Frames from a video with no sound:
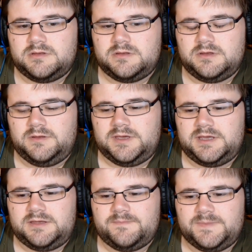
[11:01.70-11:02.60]

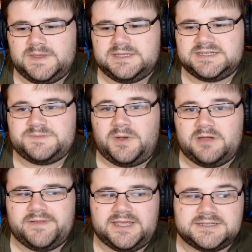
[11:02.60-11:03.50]
Okay. Is this part
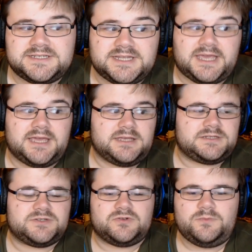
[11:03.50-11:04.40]
of like a
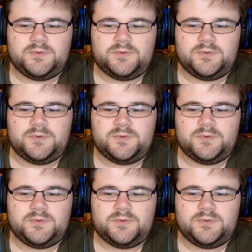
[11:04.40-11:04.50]
circus troop?